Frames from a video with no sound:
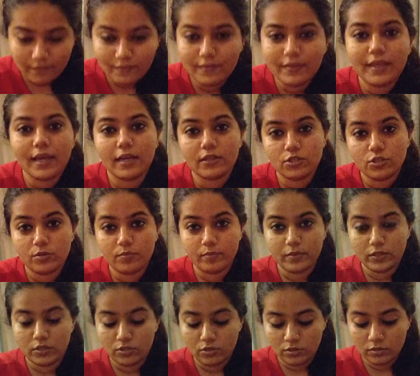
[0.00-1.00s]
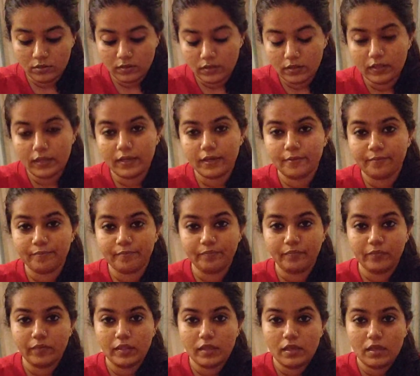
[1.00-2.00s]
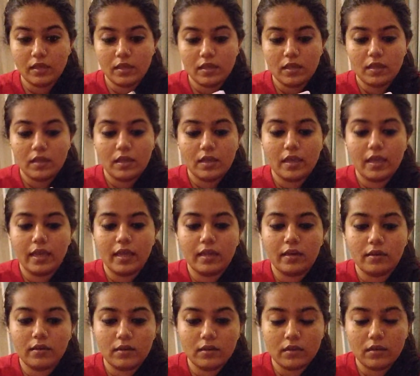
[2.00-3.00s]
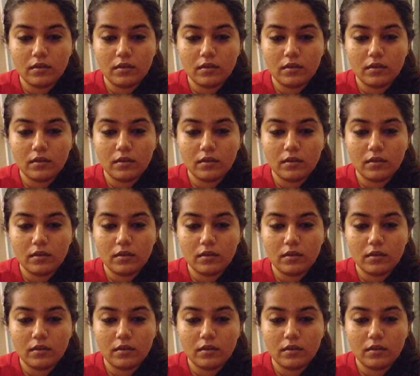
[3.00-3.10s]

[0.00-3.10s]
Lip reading: the actual picture. Yeah. And